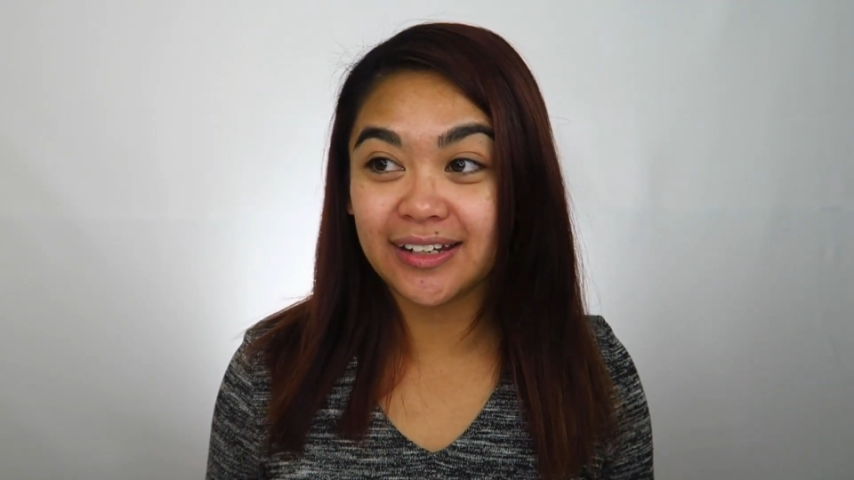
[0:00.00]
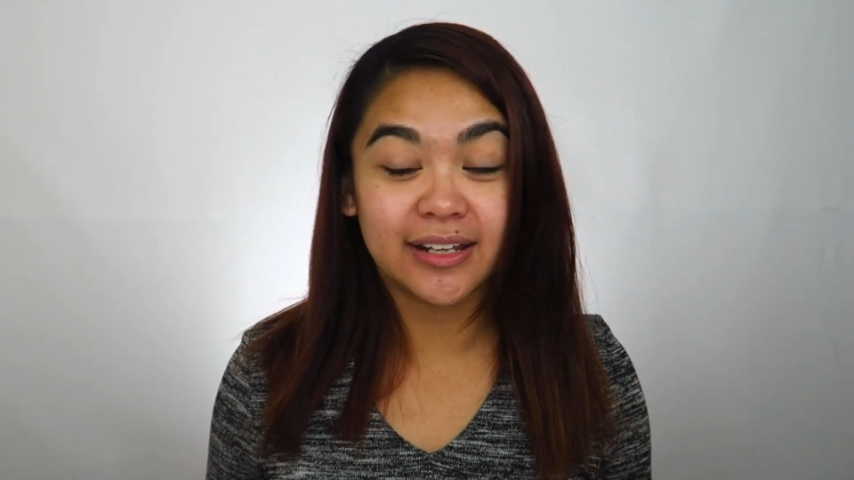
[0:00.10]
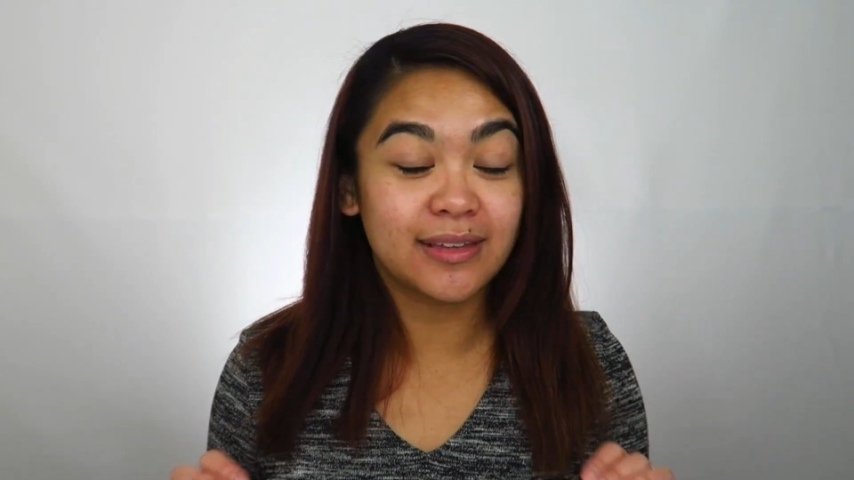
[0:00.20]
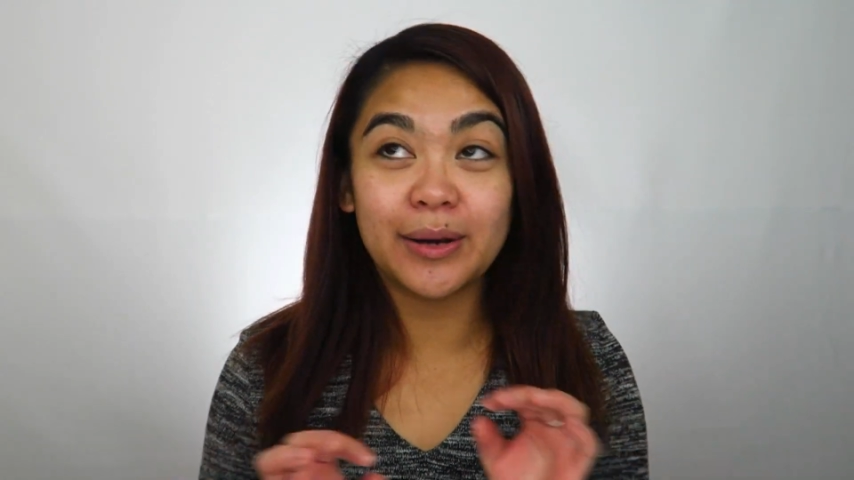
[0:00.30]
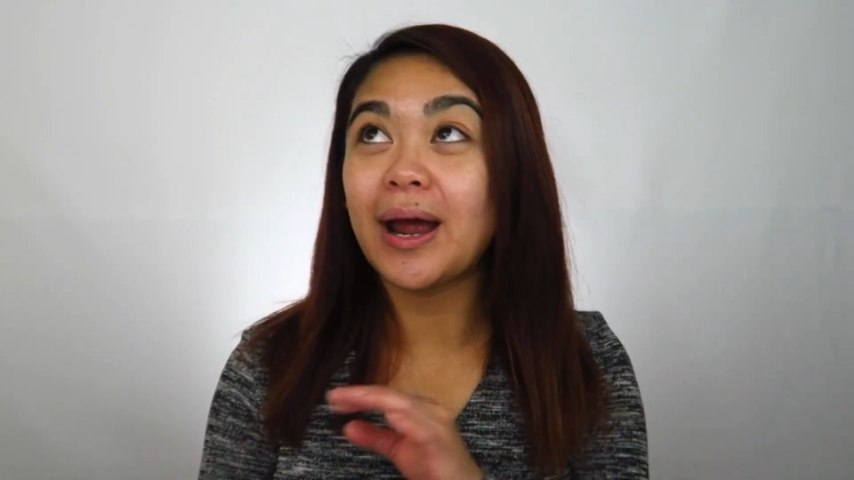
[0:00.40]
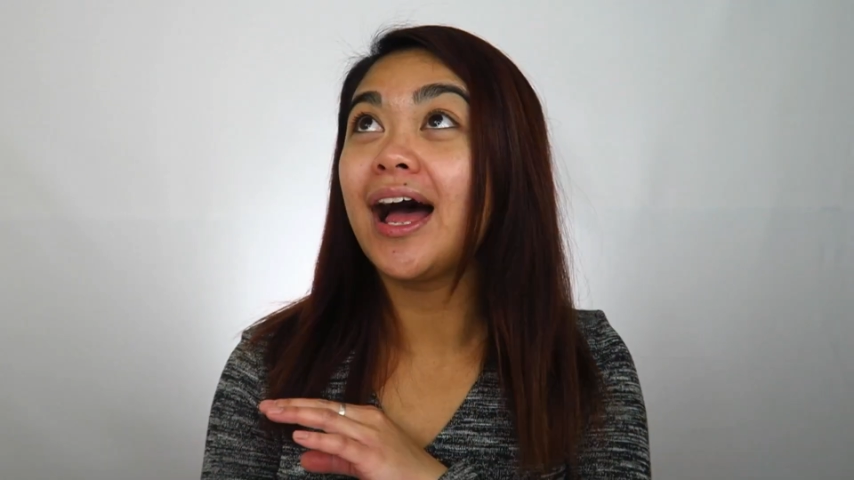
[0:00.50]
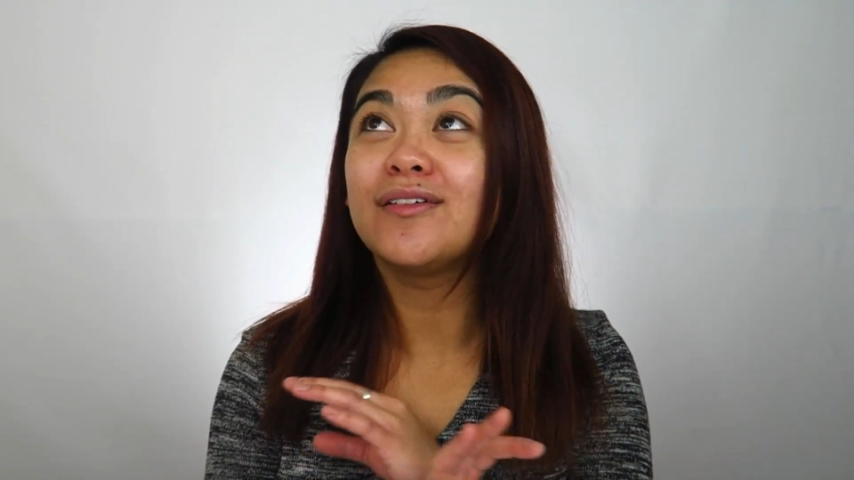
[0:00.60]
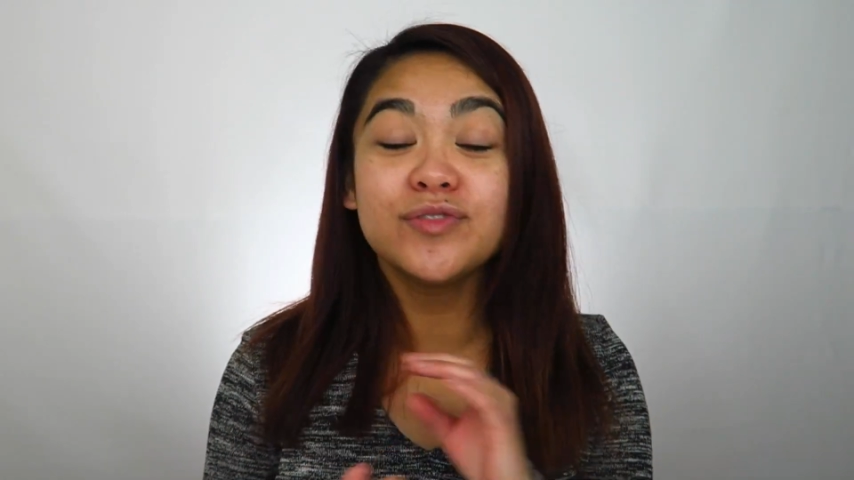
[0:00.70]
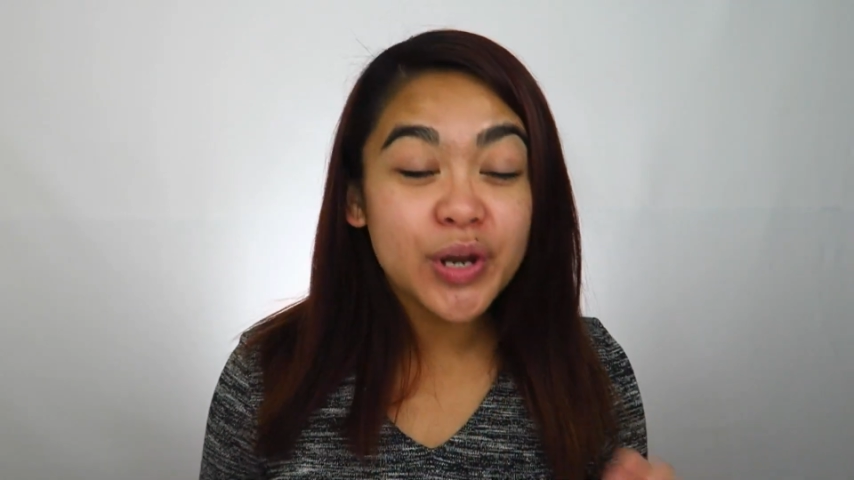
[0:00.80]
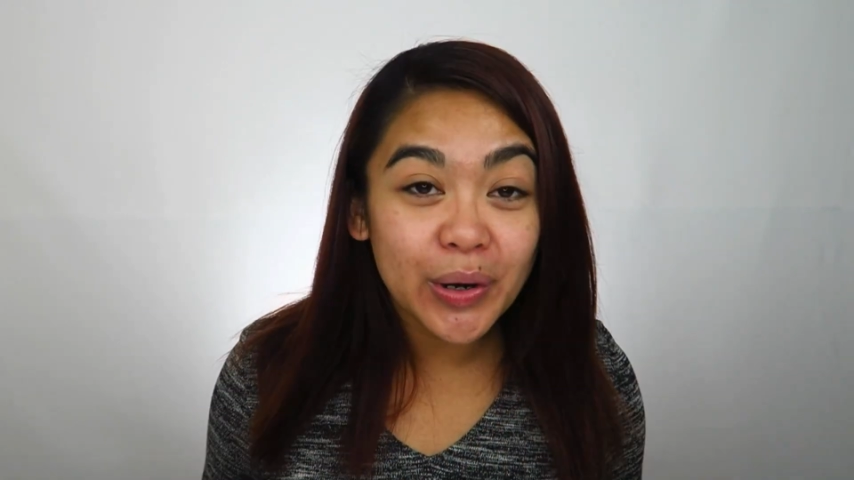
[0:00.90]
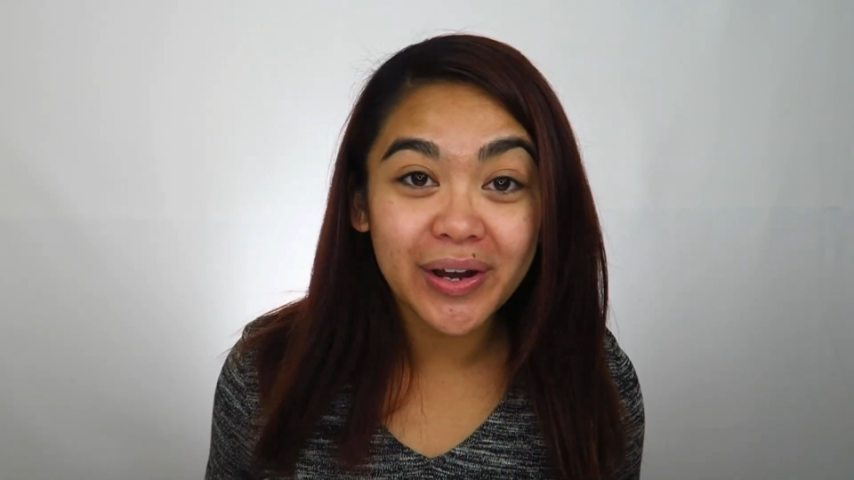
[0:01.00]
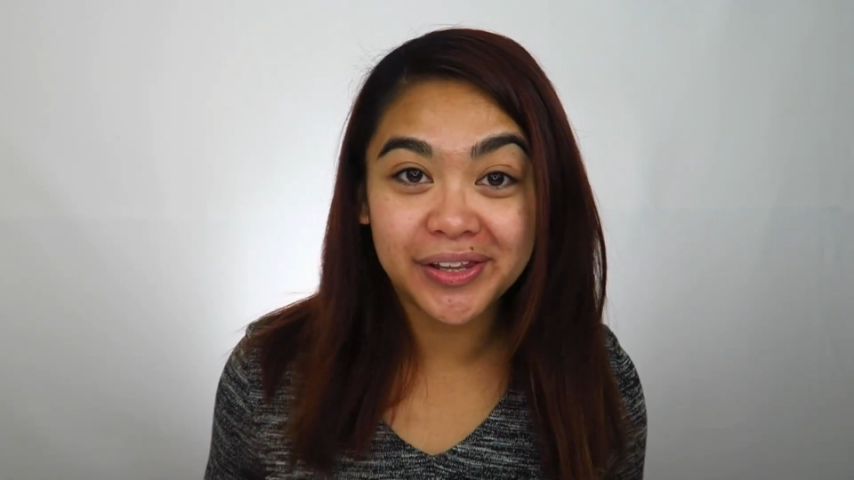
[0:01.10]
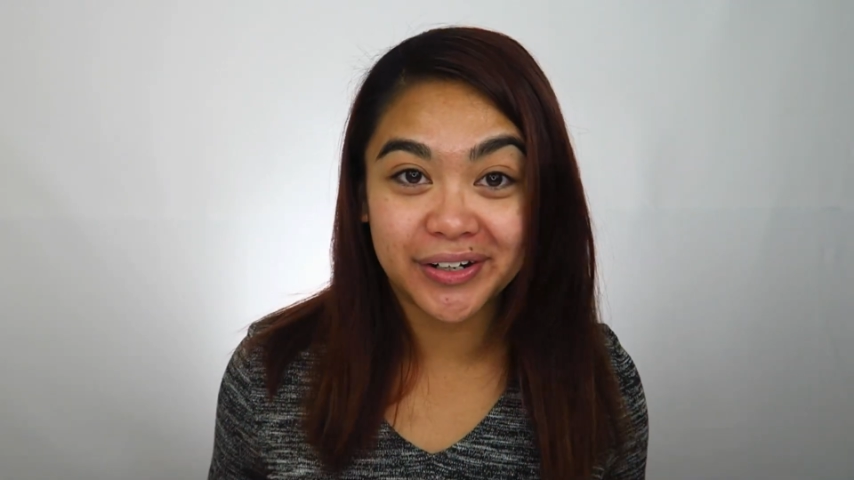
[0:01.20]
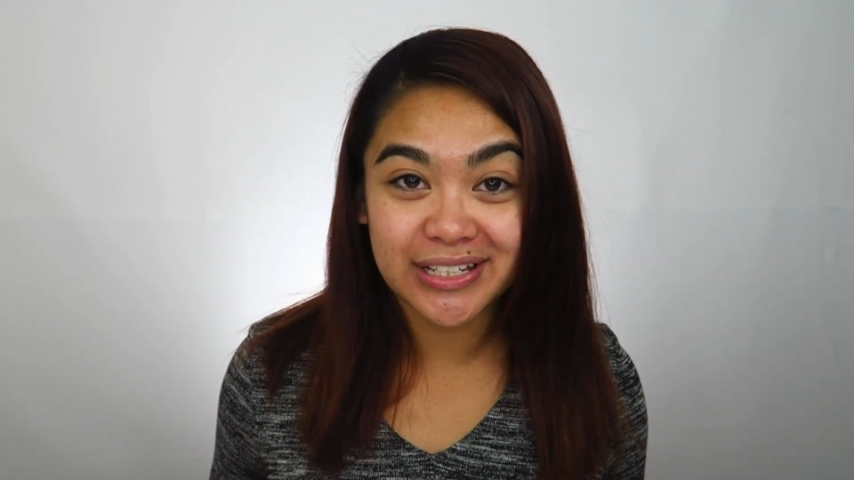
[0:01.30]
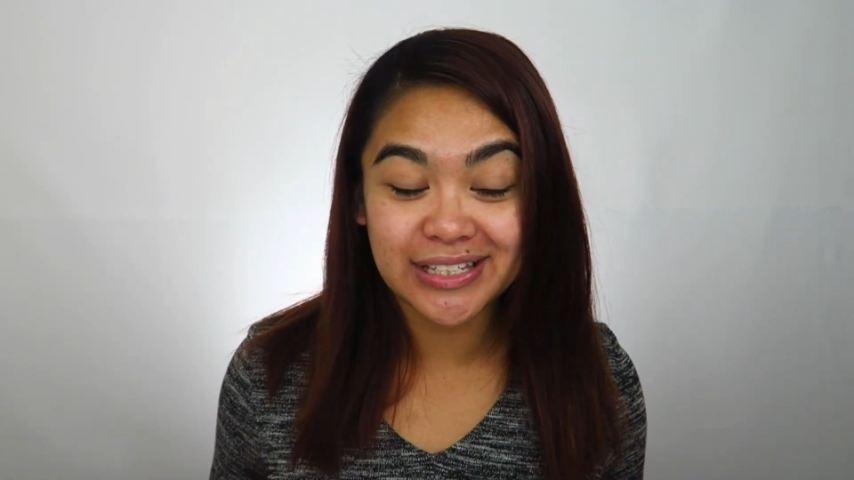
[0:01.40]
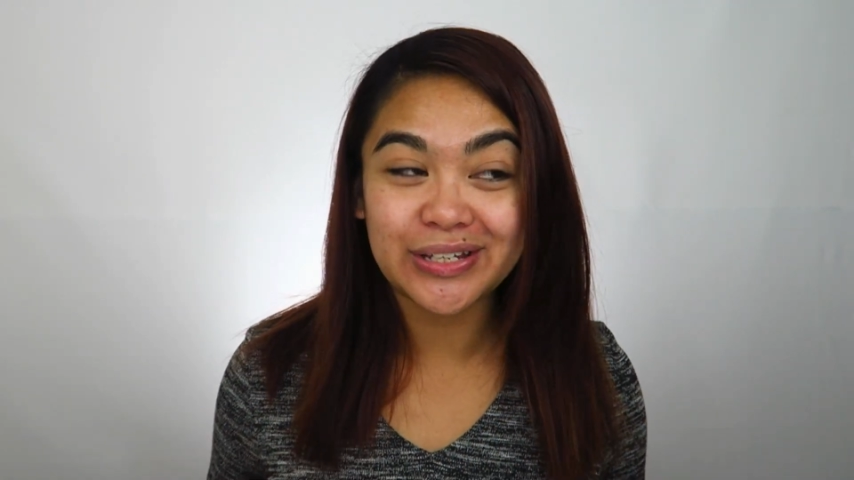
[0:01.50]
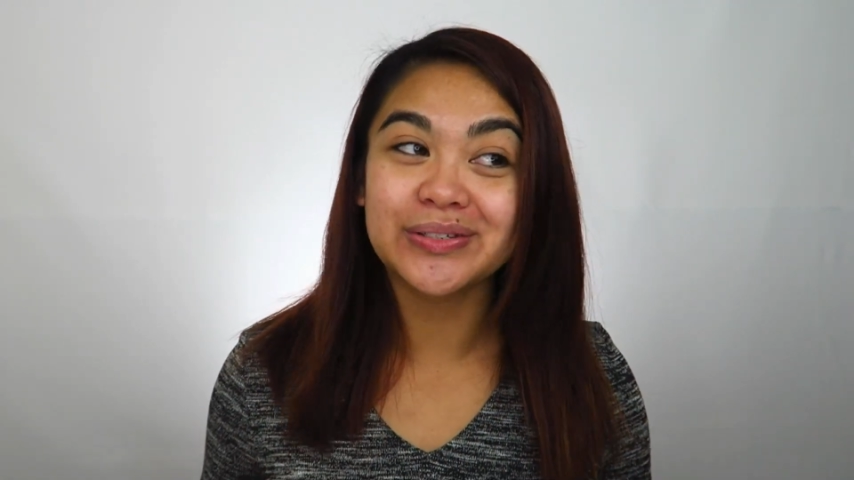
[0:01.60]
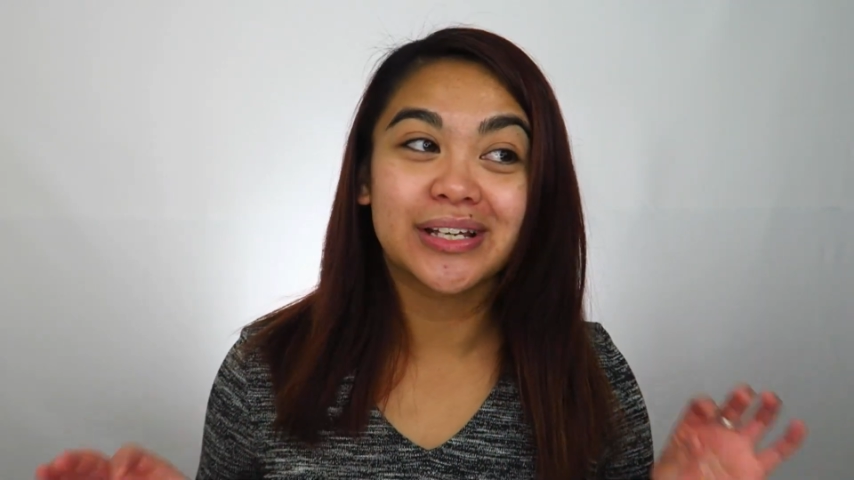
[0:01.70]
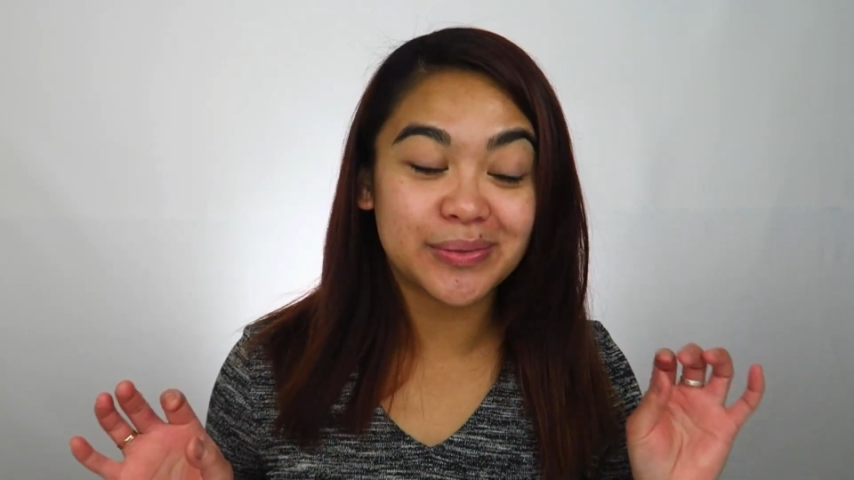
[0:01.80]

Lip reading: I have no other excuse.